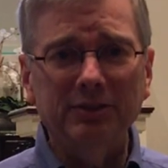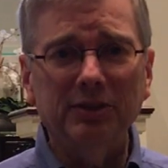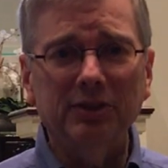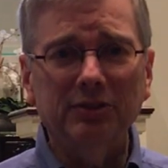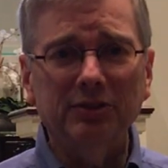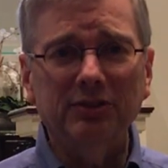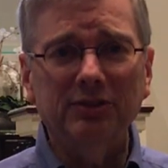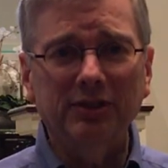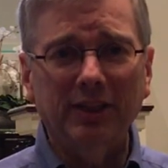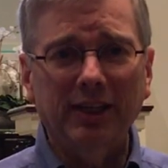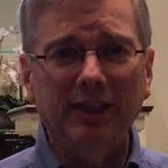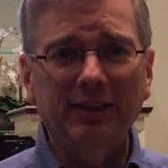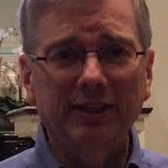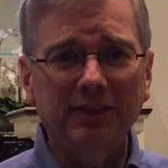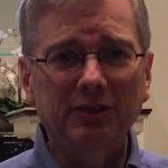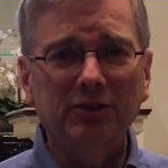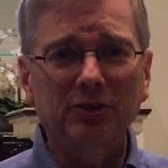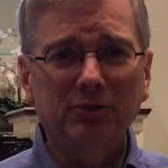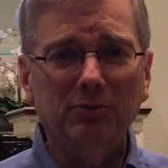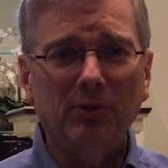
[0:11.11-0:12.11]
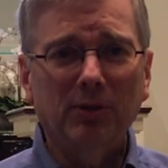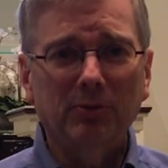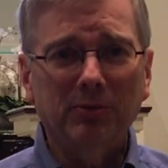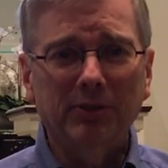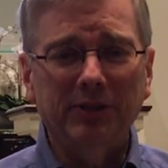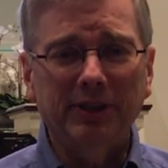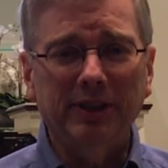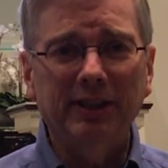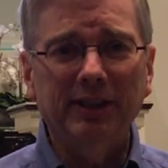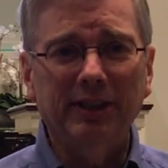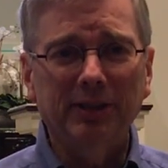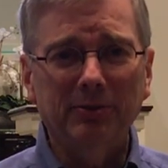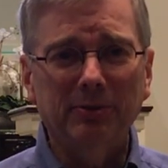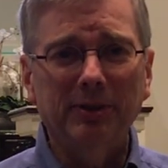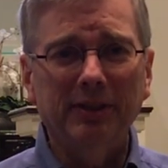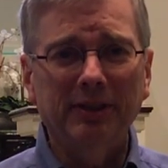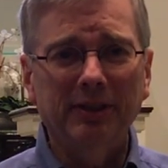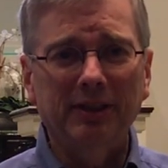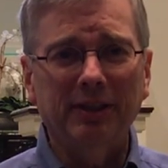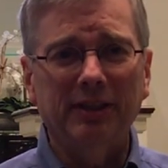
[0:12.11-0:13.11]
just say this is what we're dealing
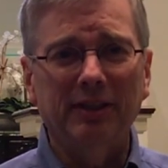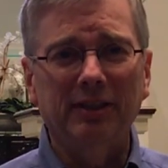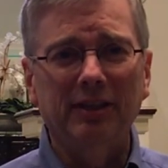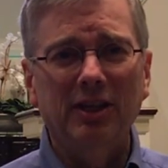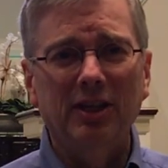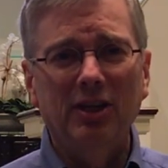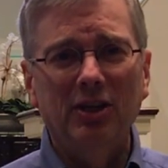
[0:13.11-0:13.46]
with, and